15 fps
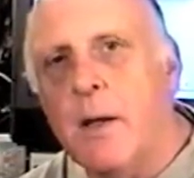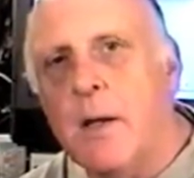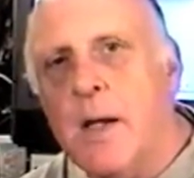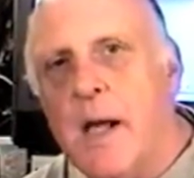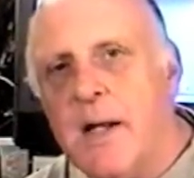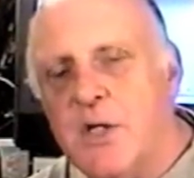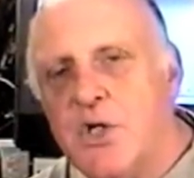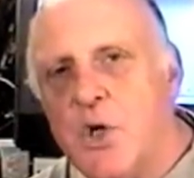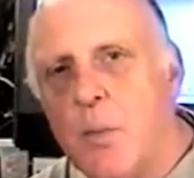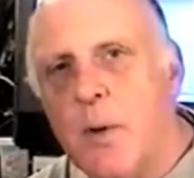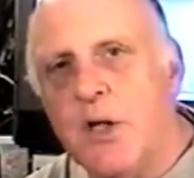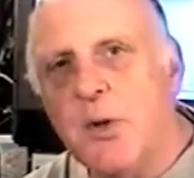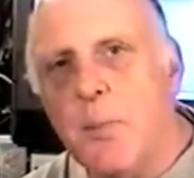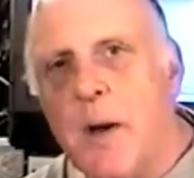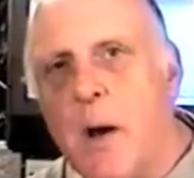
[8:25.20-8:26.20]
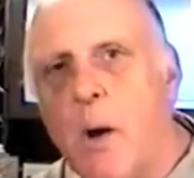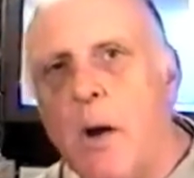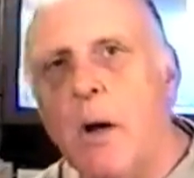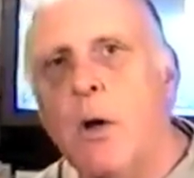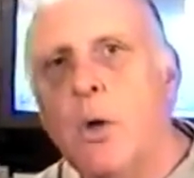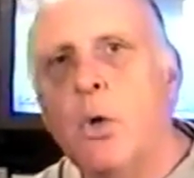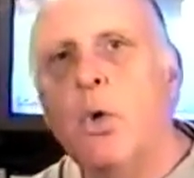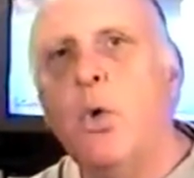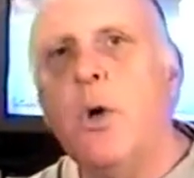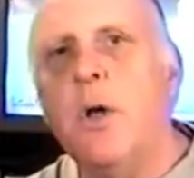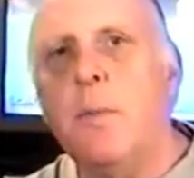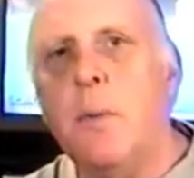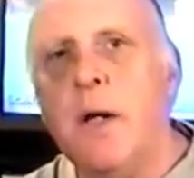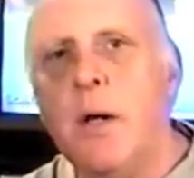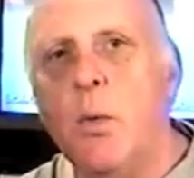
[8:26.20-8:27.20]
and so much power. Who
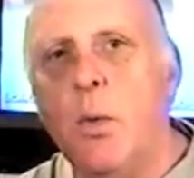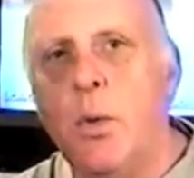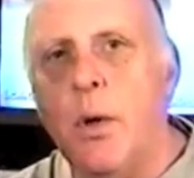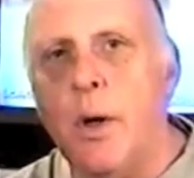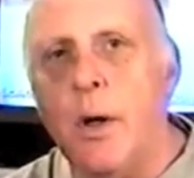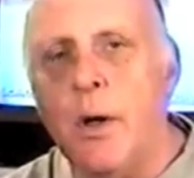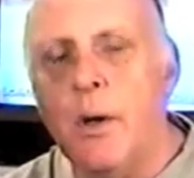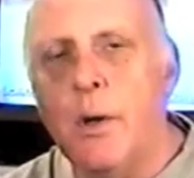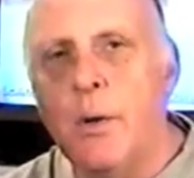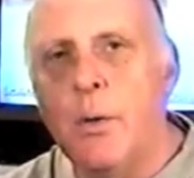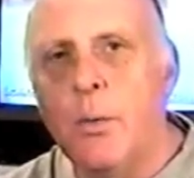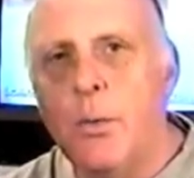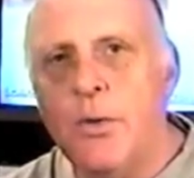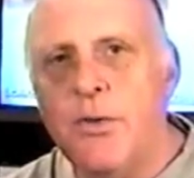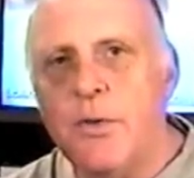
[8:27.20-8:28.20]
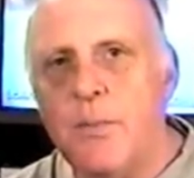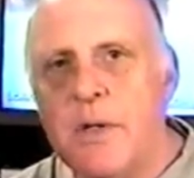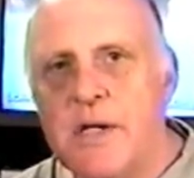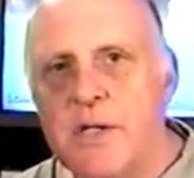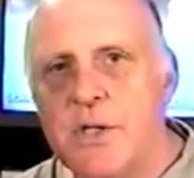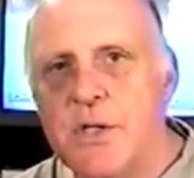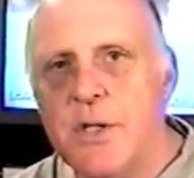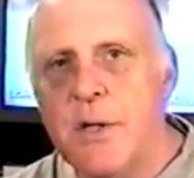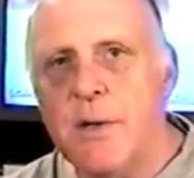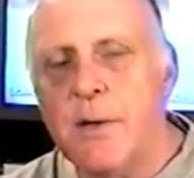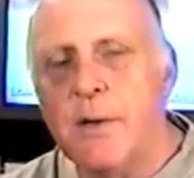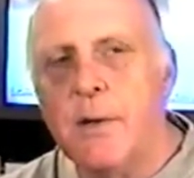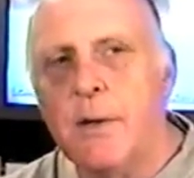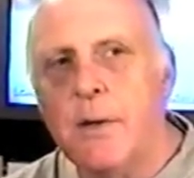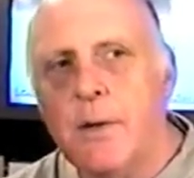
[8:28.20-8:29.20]
can make war with the beast?
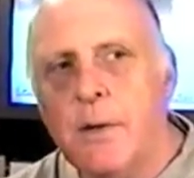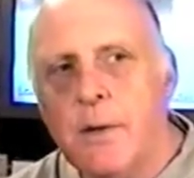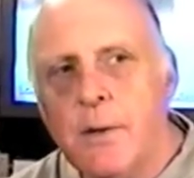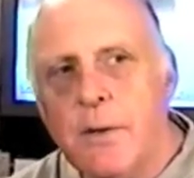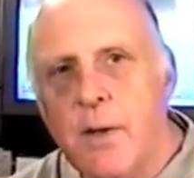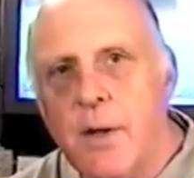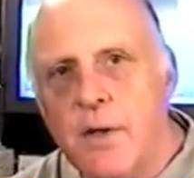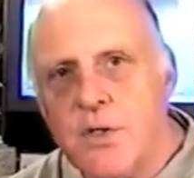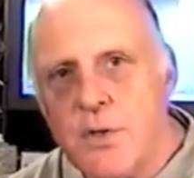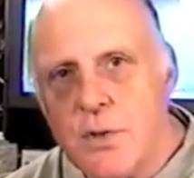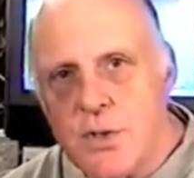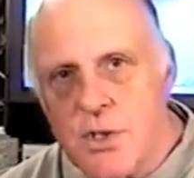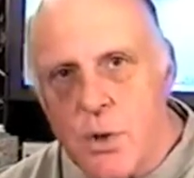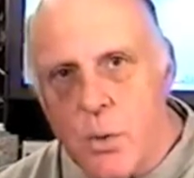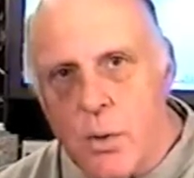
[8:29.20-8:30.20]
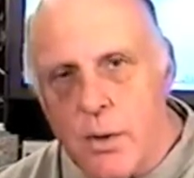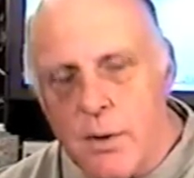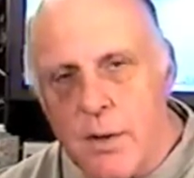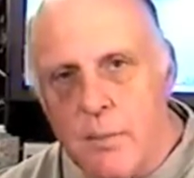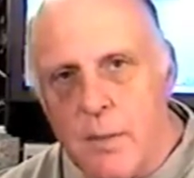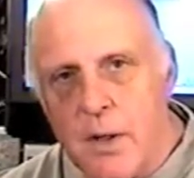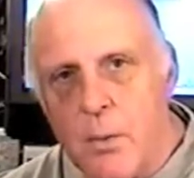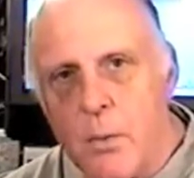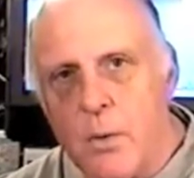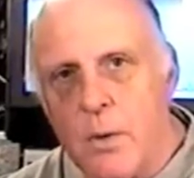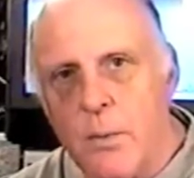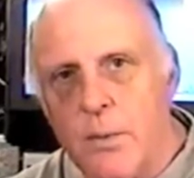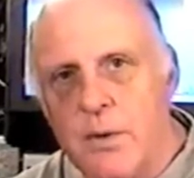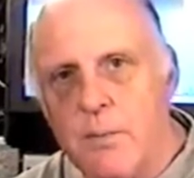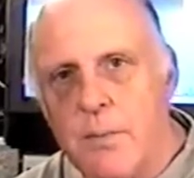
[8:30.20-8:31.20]
The answer is no one can make war
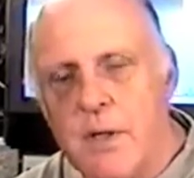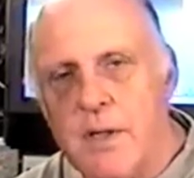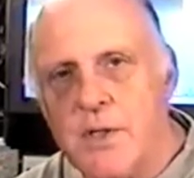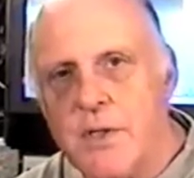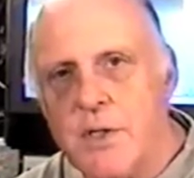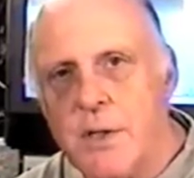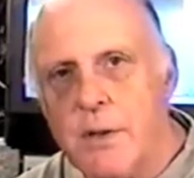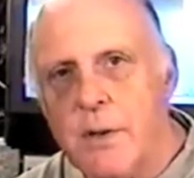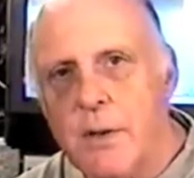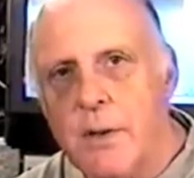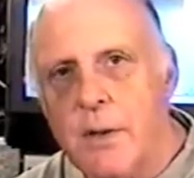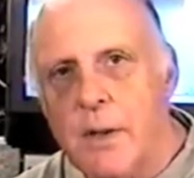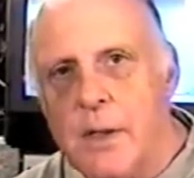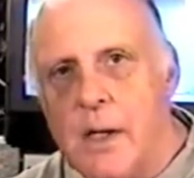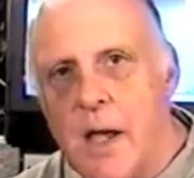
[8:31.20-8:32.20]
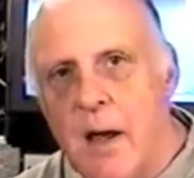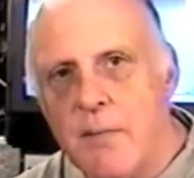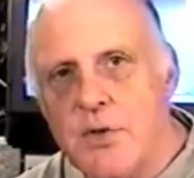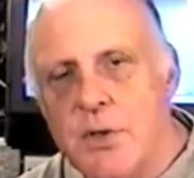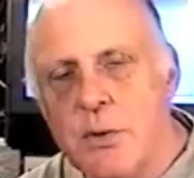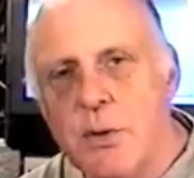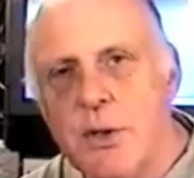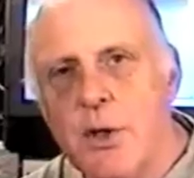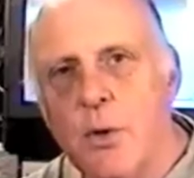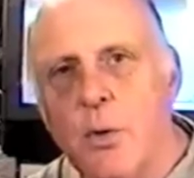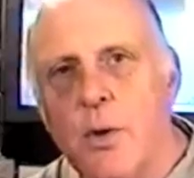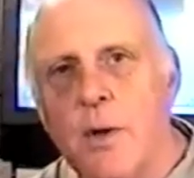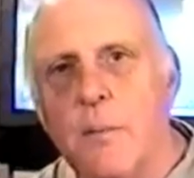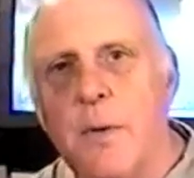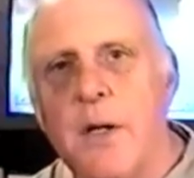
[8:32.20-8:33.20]
with the beast. Absolutely no
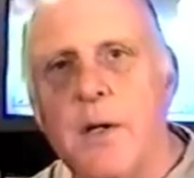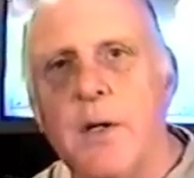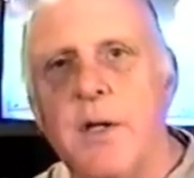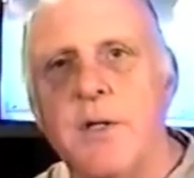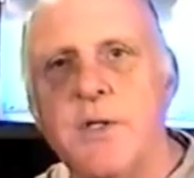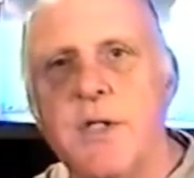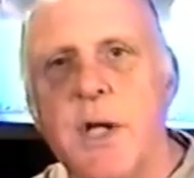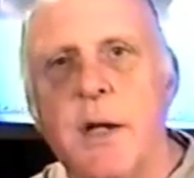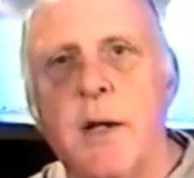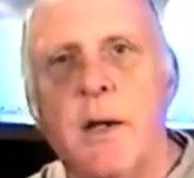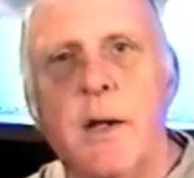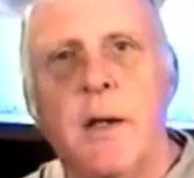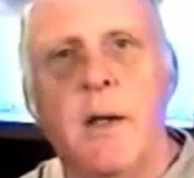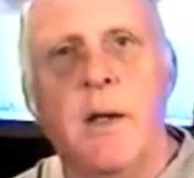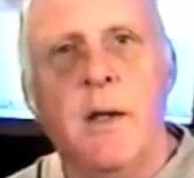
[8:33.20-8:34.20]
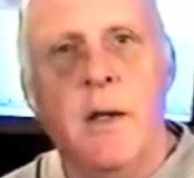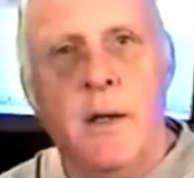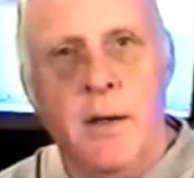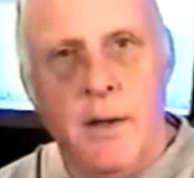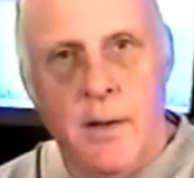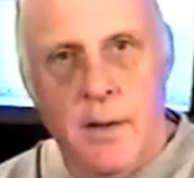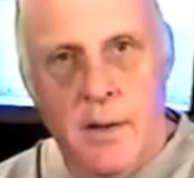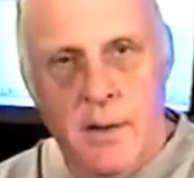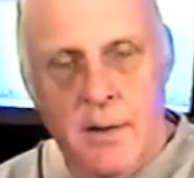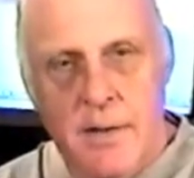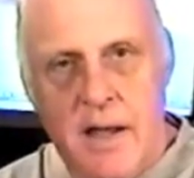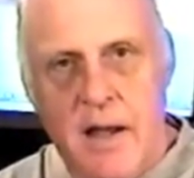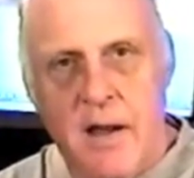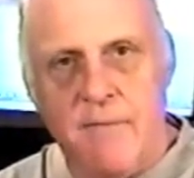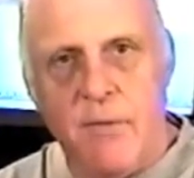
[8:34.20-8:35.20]
one, because
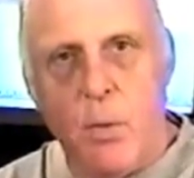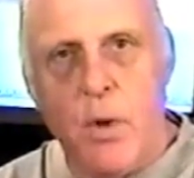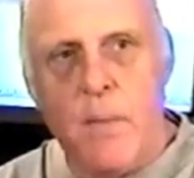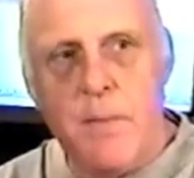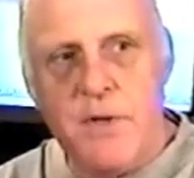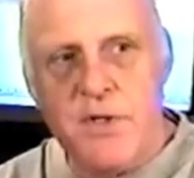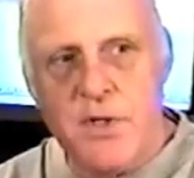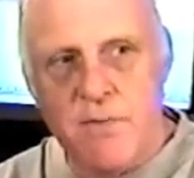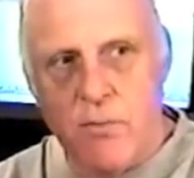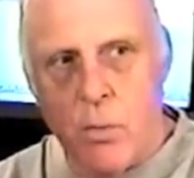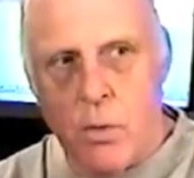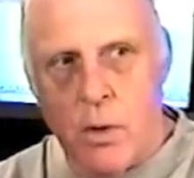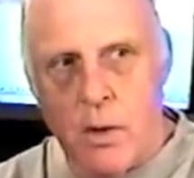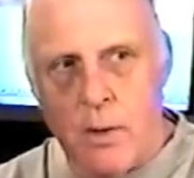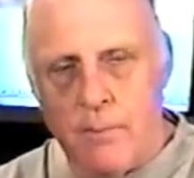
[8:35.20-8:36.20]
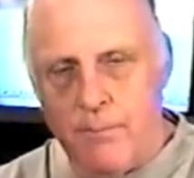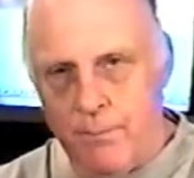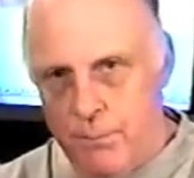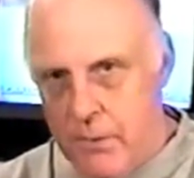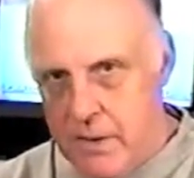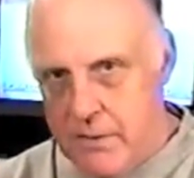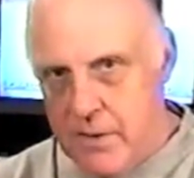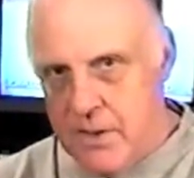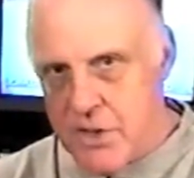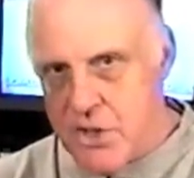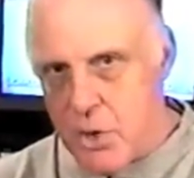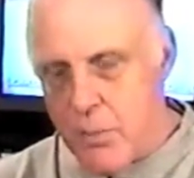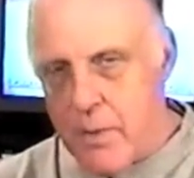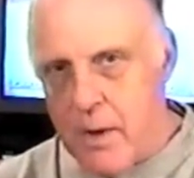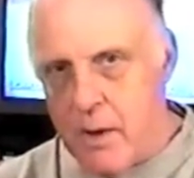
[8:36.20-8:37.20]
they have the weapons of war that are
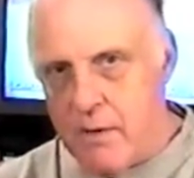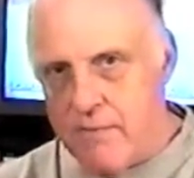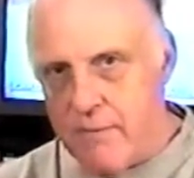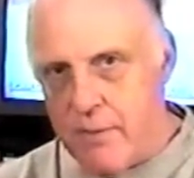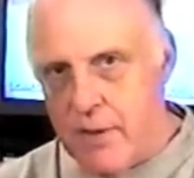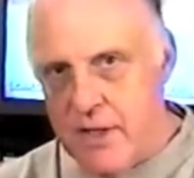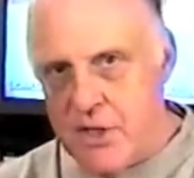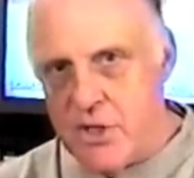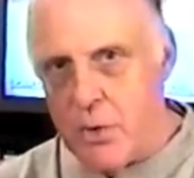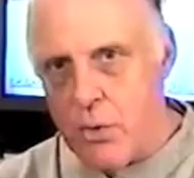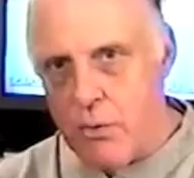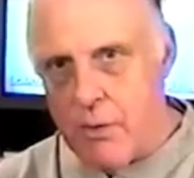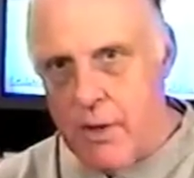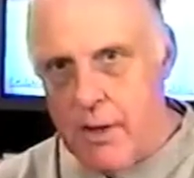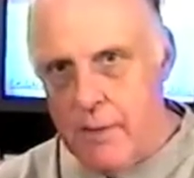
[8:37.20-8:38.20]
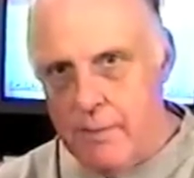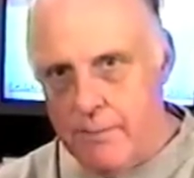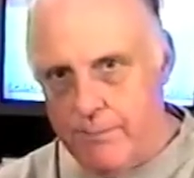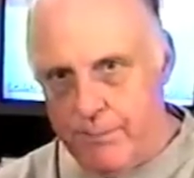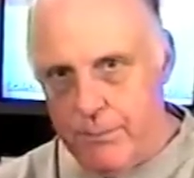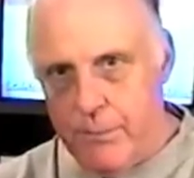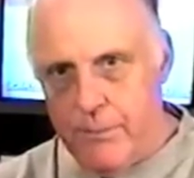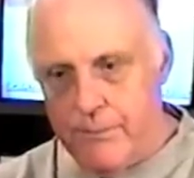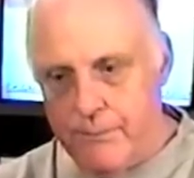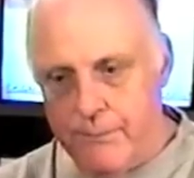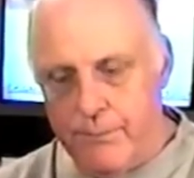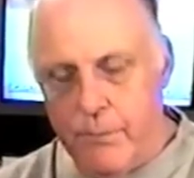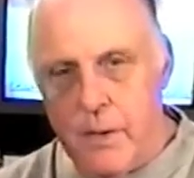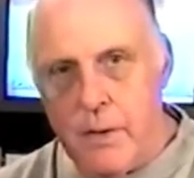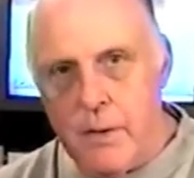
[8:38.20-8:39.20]
so powerful and so great
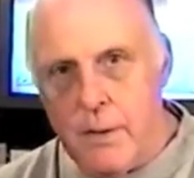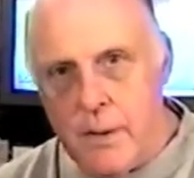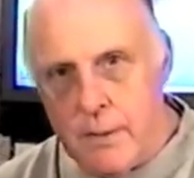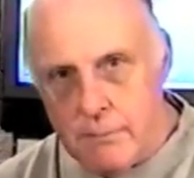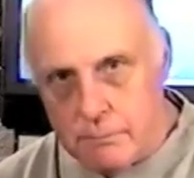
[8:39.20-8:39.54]
that